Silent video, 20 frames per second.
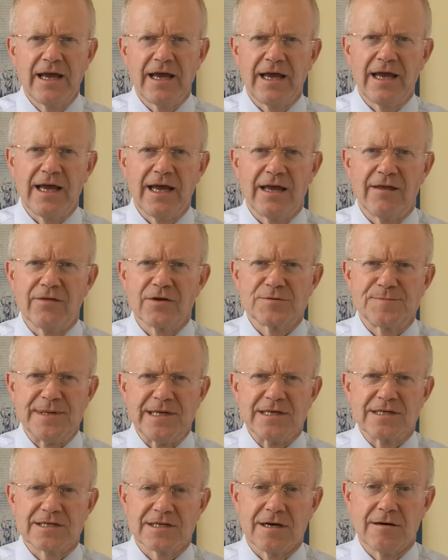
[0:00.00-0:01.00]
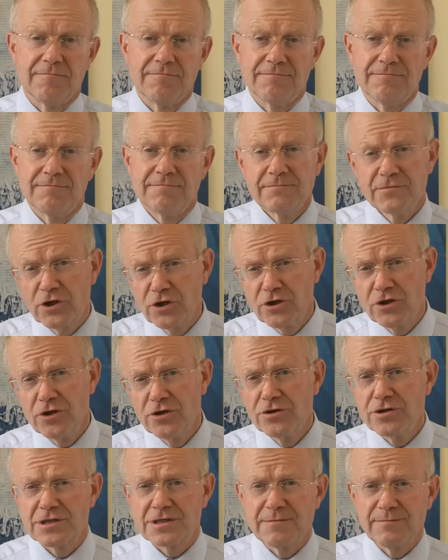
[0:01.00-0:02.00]
There's been some good
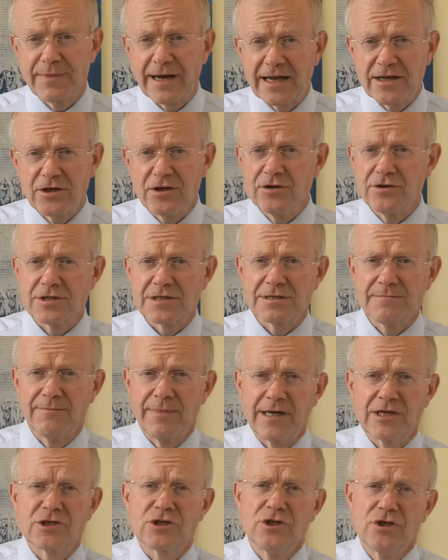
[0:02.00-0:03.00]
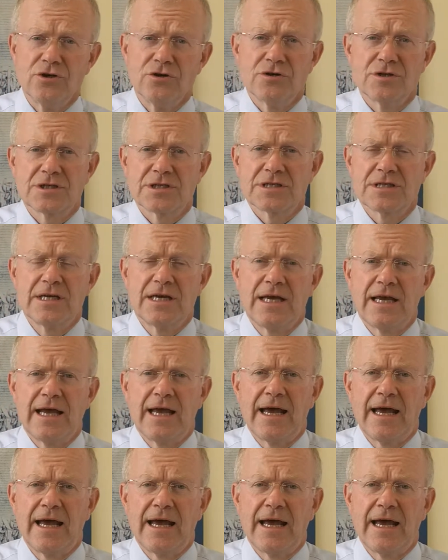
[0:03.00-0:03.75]
news, some bad news, some mixed news.